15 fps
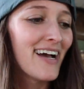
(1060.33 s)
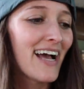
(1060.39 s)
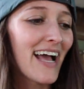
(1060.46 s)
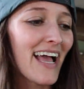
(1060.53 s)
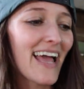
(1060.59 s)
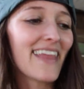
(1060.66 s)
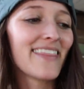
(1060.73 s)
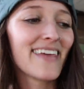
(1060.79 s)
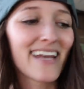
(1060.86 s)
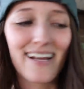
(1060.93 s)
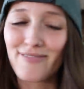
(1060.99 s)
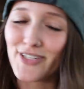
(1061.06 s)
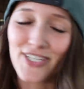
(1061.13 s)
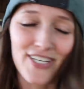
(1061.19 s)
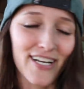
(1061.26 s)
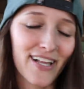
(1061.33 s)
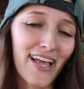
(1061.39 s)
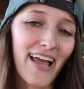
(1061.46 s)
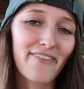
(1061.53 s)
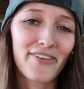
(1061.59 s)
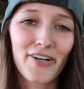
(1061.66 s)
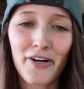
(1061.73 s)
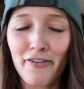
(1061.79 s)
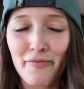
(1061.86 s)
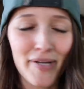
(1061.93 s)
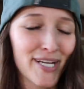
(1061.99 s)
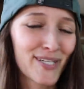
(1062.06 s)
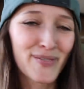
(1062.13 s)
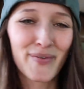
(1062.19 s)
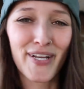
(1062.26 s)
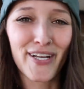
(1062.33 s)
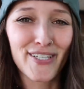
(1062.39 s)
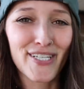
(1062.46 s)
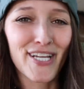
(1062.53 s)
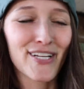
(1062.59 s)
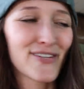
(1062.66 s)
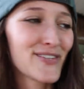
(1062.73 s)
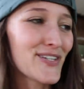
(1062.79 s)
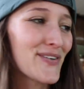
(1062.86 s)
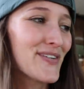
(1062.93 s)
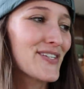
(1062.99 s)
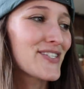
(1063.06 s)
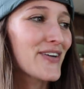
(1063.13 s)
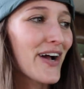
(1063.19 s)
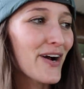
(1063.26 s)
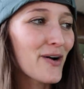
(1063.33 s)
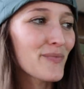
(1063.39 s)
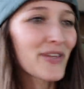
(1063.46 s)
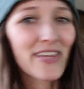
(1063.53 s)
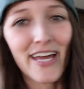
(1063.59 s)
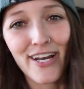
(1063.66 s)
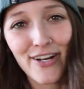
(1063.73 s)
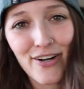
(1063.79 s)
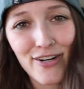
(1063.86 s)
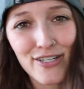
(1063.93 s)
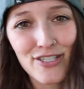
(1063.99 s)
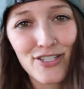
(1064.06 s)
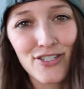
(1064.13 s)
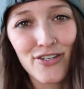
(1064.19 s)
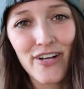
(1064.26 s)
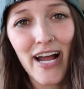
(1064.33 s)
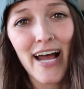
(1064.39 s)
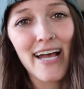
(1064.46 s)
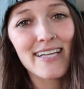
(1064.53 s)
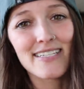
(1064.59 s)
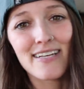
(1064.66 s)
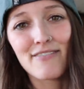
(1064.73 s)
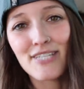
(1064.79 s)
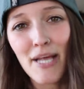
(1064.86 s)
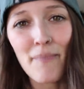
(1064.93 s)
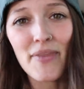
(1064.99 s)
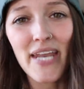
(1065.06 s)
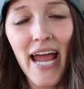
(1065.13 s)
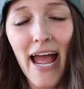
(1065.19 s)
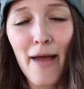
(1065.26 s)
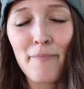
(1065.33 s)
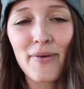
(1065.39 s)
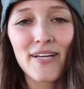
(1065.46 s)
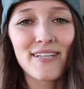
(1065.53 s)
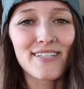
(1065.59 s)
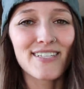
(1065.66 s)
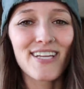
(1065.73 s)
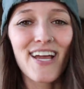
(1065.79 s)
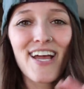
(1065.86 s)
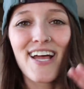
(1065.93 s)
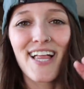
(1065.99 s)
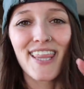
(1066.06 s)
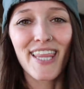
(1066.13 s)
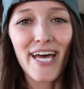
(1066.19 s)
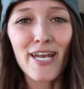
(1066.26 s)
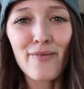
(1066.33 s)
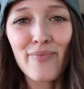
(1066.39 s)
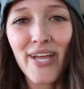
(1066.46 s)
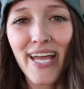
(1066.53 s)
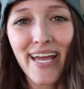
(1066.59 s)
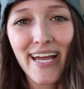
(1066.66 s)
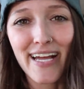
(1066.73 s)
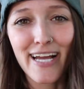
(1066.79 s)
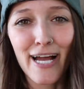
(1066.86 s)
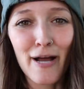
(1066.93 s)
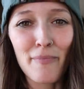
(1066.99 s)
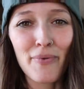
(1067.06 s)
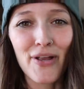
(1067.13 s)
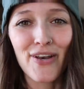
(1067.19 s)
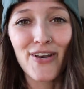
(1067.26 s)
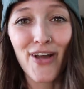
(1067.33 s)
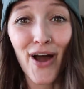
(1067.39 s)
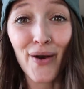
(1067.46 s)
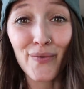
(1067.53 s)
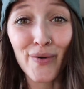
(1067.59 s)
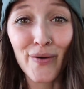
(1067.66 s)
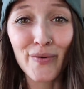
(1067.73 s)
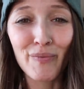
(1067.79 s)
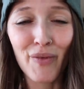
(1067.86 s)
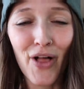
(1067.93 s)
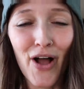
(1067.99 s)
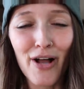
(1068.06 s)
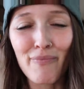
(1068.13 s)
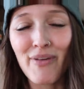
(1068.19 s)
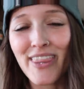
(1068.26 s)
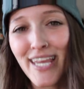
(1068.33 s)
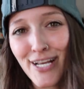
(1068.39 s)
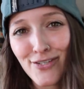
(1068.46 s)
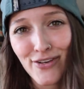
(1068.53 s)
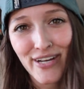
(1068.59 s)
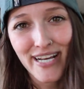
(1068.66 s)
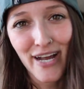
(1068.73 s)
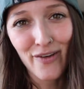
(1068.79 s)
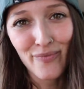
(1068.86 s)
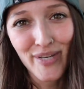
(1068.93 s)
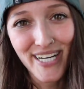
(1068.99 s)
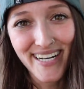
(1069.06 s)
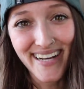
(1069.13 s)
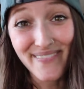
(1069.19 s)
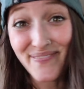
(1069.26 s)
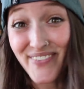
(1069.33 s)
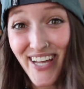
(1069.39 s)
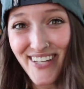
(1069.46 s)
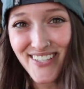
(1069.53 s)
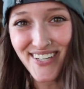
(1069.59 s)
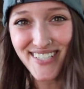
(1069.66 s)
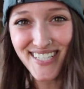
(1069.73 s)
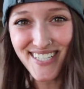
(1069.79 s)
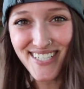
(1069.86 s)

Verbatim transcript: and then I'm just going to laugh it off because what else can you do? And so I hope that that encourages you guys. If something happens, let it be a hiccup, not a roadblock. But thanks for hanging out with me today. I'll talk to you